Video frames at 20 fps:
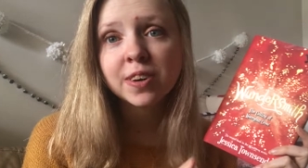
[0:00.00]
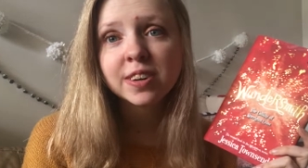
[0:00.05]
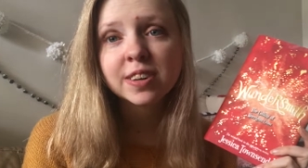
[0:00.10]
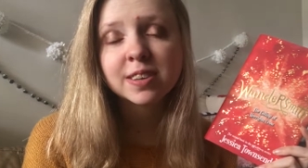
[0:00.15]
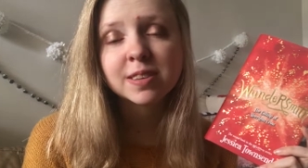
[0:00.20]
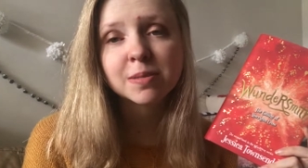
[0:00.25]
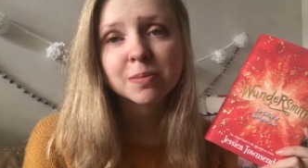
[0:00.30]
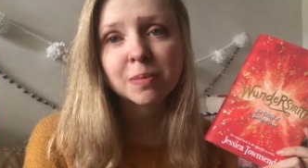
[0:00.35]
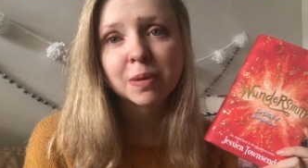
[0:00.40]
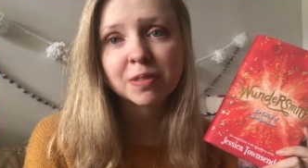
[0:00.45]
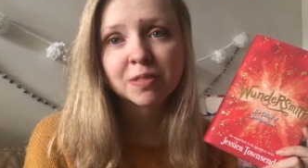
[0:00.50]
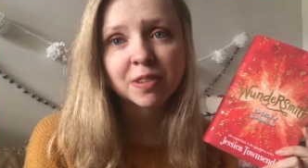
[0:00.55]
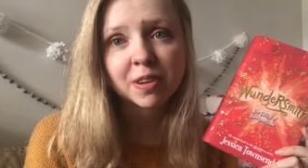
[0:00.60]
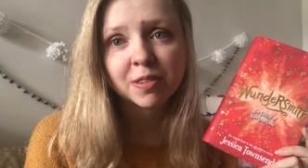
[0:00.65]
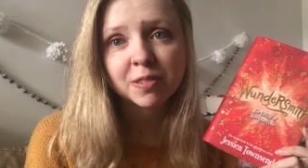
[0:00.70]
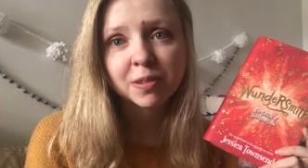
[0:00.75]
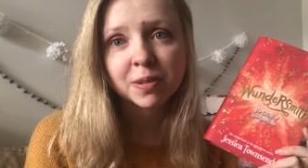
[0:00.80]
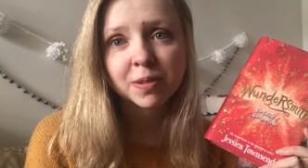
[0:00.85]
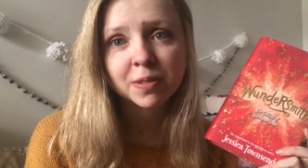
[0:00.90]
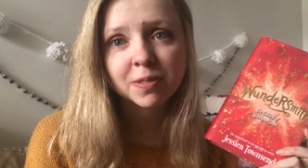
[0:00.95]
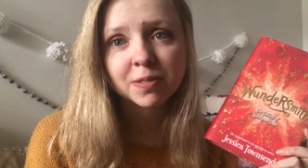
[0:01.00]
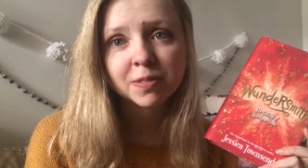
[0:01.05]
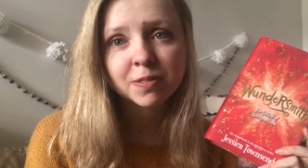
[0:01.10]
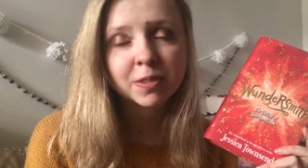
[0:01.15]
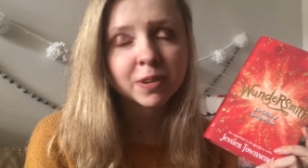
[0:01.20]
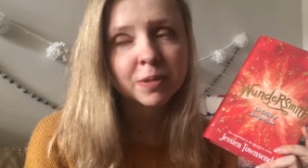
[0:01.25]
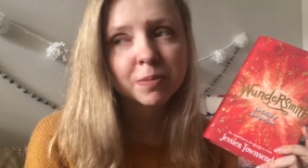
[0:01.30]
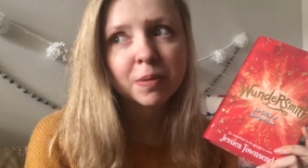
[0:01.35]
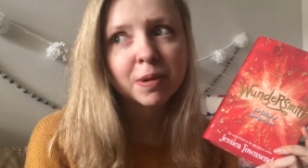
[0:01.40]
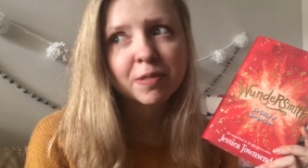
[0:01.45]
is my favorite,
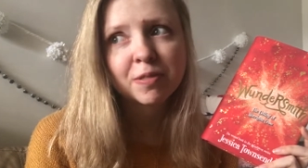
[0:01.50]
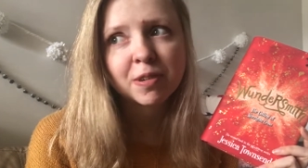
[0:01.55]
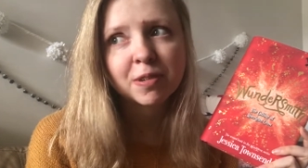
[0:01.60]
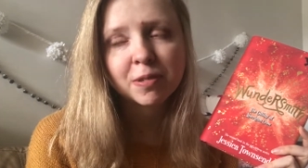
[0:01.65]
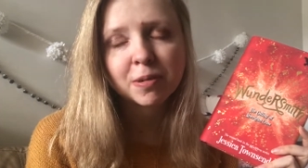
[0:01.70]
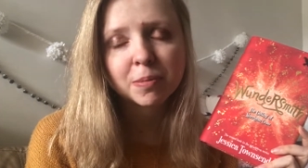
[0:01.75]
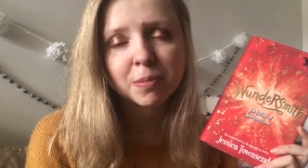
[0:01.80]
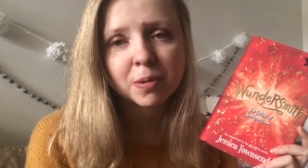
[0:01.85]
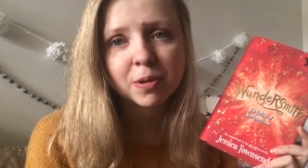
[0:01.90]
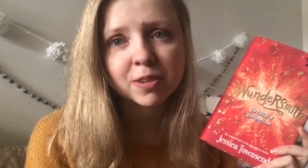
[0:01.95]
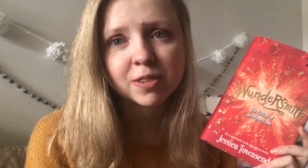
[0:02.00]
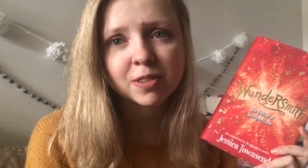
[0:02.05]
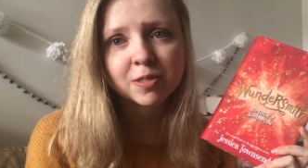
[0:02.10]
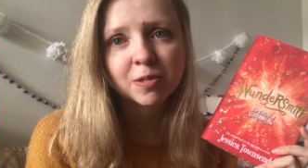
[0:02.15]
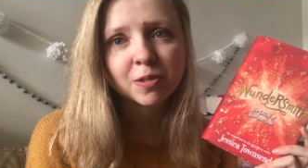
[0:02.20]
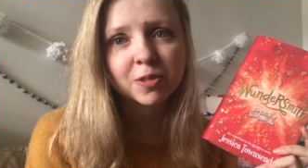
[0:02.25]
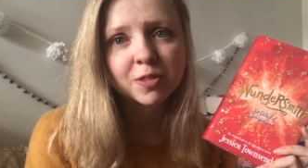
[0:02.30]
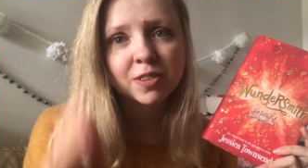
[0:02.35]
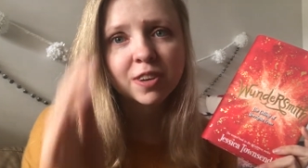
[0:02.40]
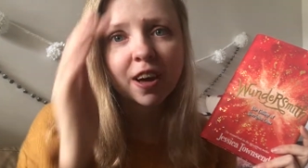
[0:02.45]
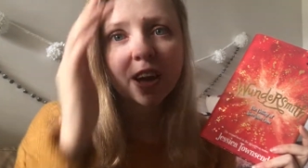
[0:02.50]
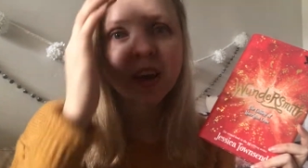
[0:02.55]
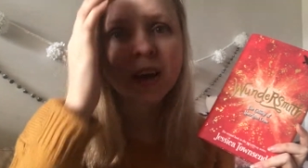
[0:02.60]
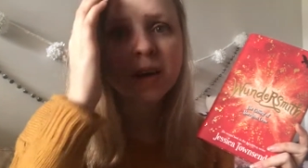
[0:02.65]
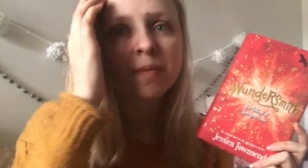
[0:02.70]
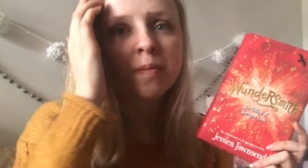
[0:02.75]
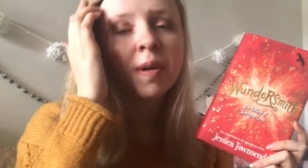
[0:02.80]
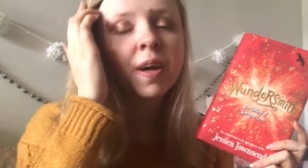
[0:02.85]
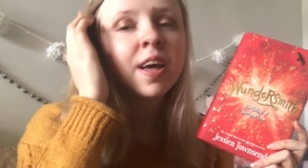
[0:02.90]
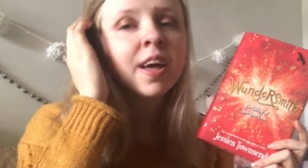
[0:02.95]
one of my favorite books of all
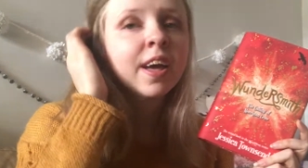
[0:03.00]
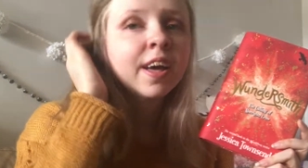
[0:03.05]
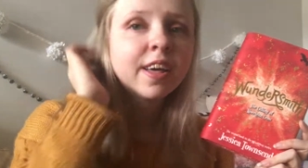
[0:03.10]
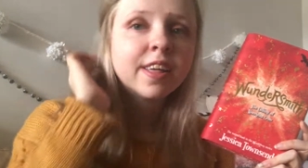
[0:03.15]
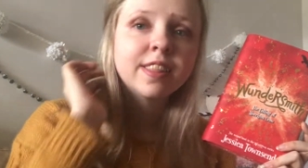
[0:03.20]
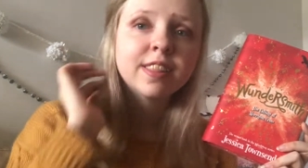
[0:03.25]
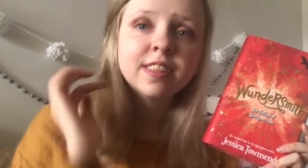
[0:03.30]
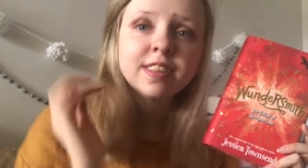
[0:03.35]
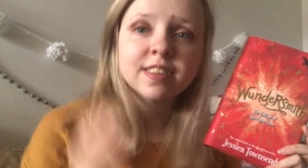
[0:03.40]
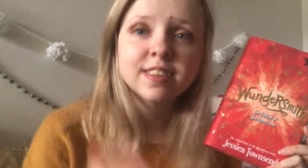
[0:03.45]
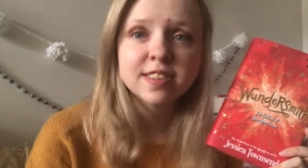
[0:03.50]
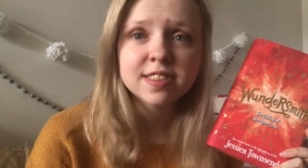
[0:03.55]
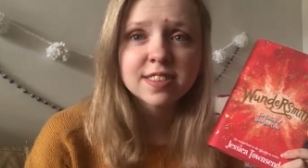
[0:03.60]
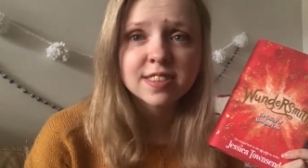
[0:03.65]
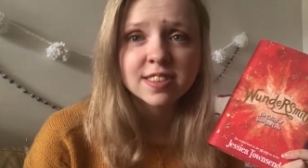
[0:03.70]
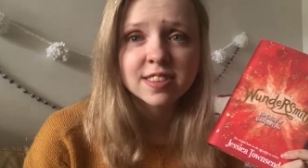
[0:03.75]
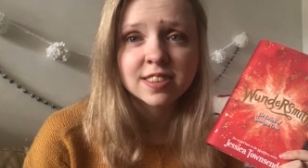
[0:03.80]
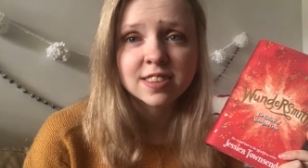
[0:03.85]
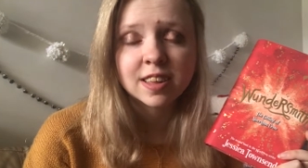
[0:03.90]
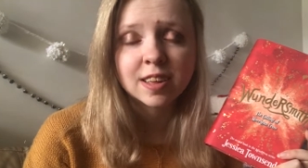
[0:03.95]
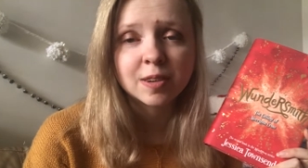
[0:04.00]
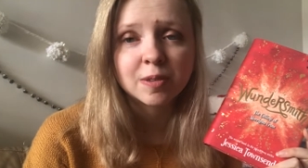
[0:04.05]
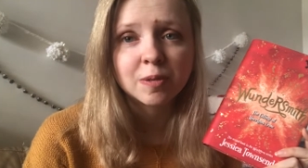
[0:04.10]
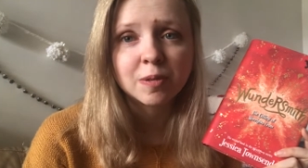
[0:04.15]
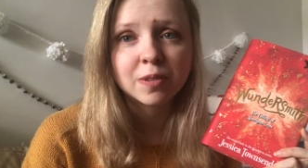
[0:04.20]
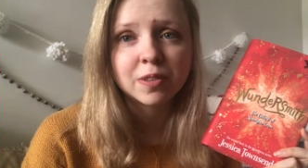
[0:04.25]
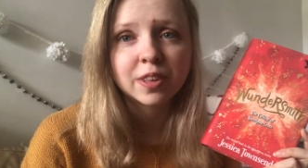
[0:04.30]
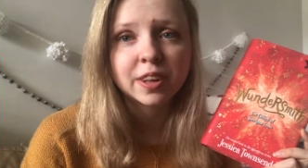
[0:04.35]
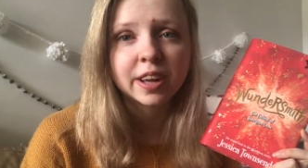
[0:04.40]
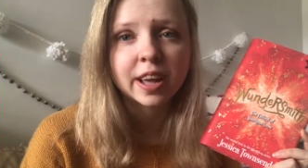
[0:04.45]
time. This is the
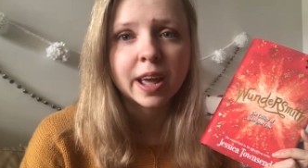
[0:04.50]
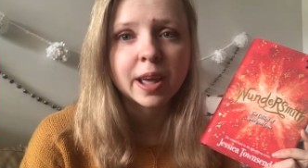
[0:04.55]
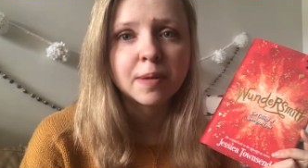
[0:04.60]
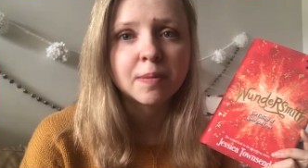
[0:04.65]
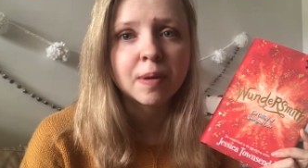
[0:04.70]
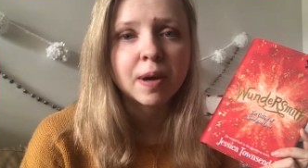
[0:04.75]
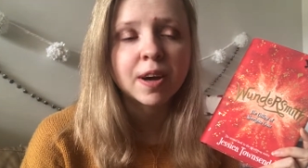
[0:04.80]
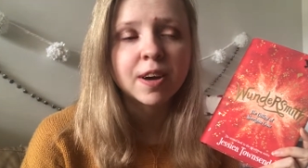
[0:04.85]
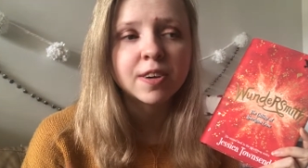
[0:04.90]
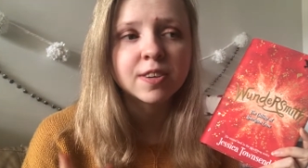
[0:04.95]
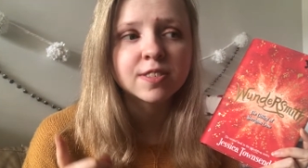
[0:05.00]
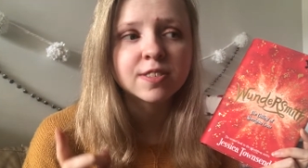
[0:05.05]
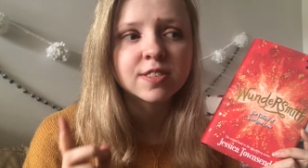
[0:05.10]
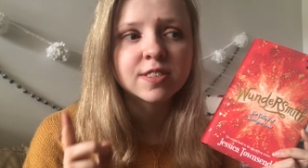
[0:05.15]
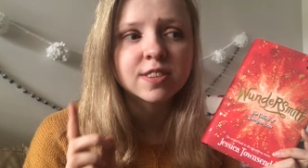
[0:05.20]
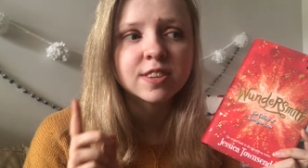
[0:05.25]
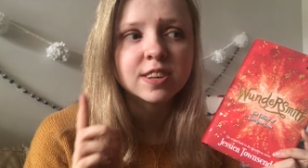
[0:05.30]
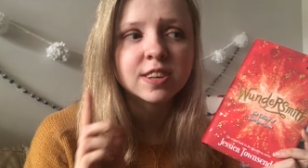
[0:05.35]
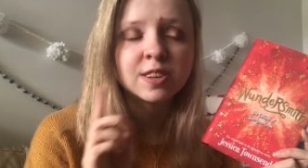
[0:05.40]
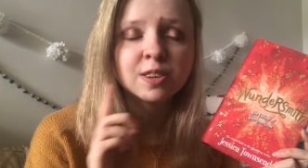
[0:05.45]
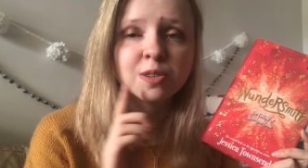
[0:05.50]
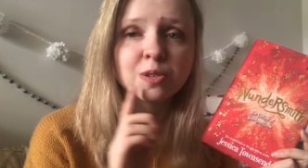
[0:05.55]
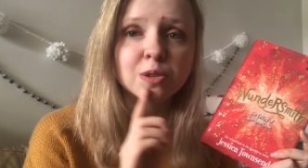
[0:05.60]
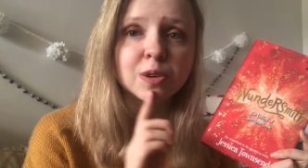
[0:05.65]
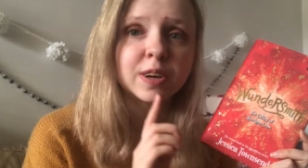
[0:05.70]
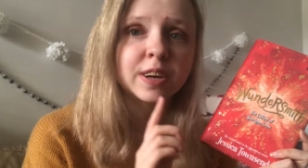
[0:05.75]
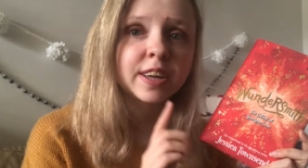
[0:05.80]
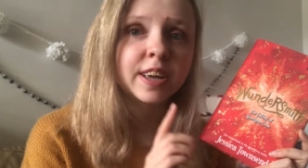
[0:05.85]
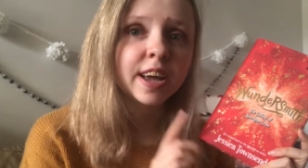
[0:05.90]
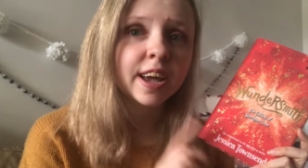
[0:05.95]
sequel that came out in
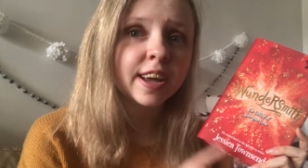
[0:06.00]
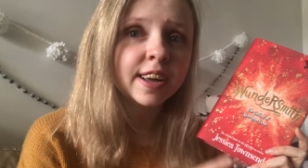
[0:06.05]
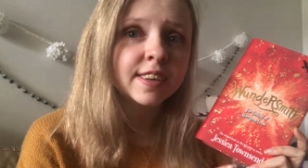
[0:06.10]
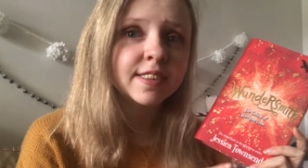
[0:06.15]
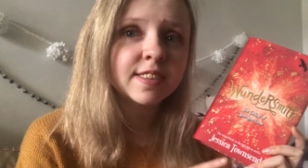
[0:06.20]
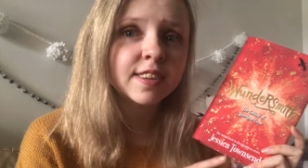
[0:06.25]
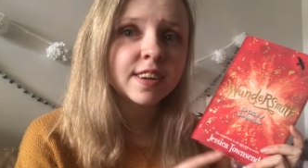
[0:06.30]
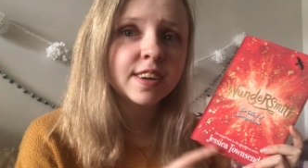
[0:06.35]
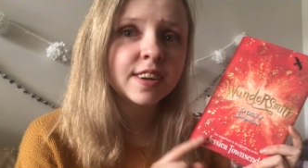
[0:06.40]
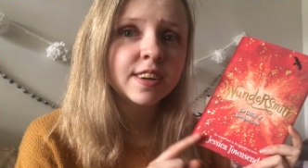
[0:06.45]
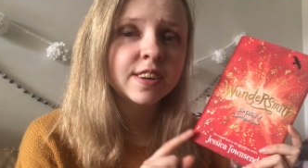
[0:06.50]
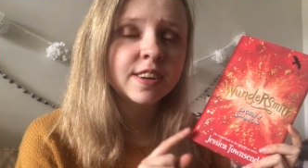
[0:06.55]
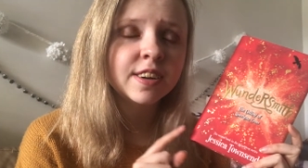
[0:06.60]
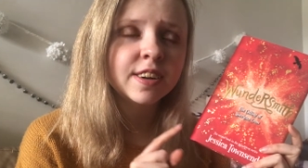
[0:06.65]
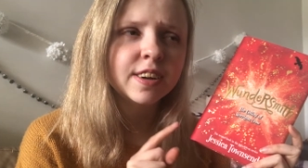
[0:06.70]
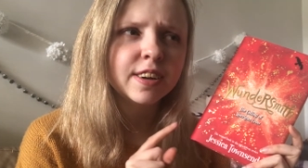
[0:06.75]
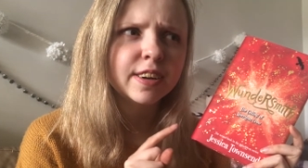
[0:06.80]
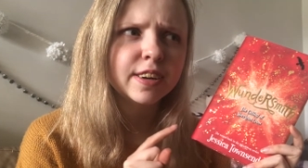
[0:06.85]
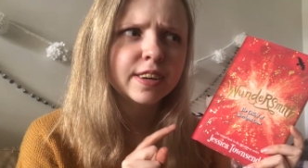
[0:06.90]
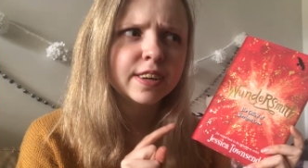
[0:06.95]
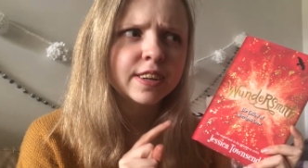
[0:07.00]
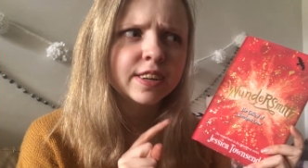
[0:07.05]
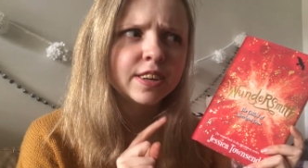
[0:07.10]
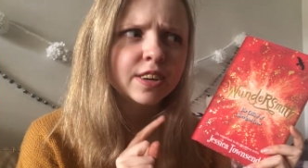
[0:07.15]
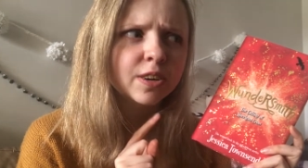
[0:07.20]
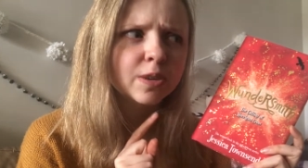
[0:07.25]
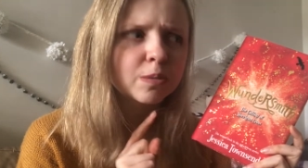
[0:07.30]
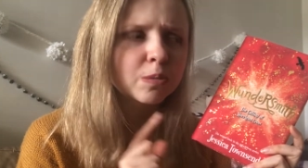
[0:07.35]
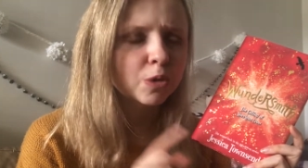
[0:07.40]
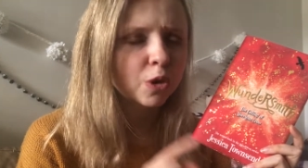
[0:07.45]
2018 in
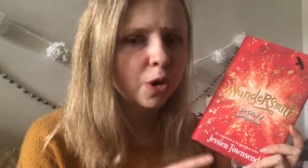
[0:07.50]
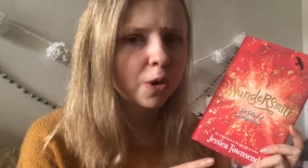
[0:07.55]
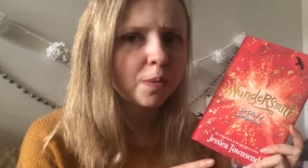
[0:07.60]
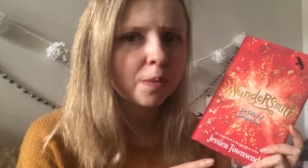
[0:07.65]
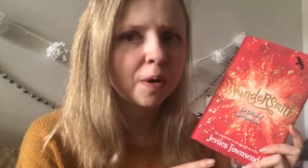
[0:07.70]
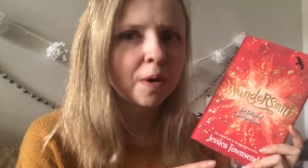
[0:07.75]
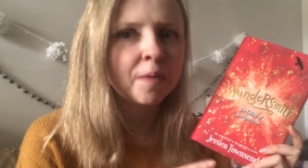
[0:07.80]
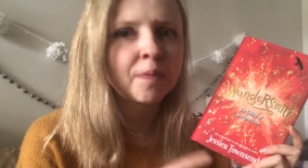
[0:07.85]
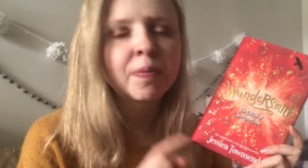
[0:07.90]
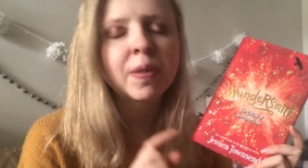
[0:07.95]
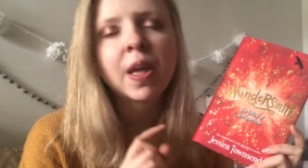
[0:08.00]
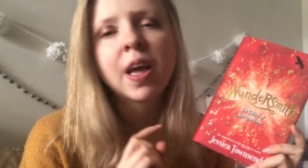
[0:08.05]
October.